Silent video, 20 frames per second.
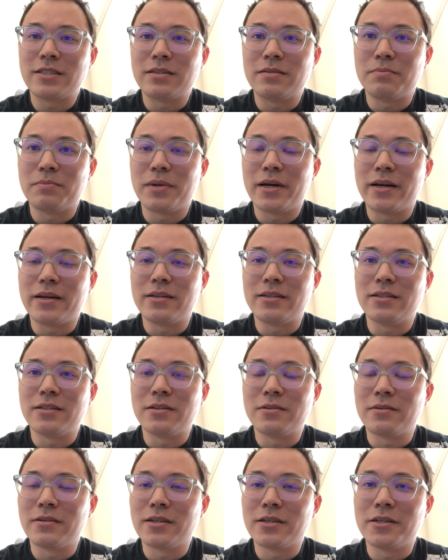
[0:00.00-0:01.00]
it by, you
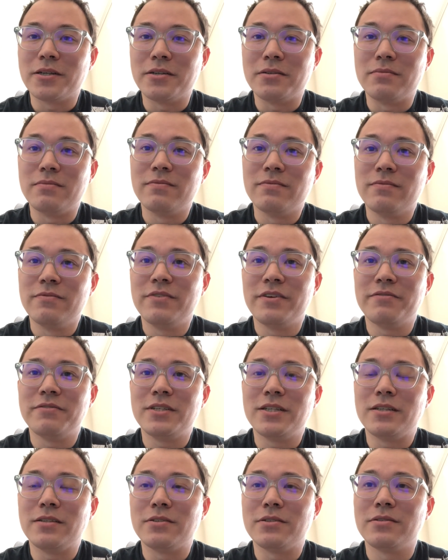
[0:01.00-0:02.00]
know, a good
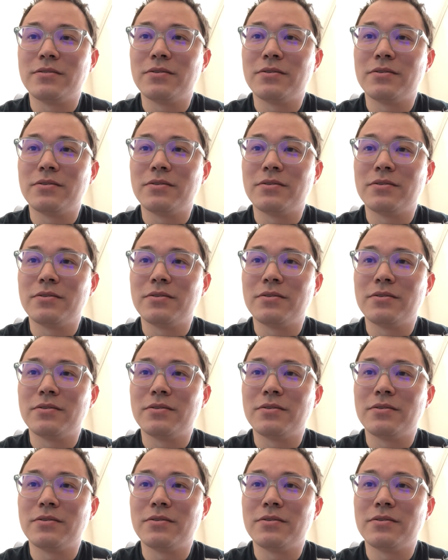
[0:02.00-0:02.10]
15,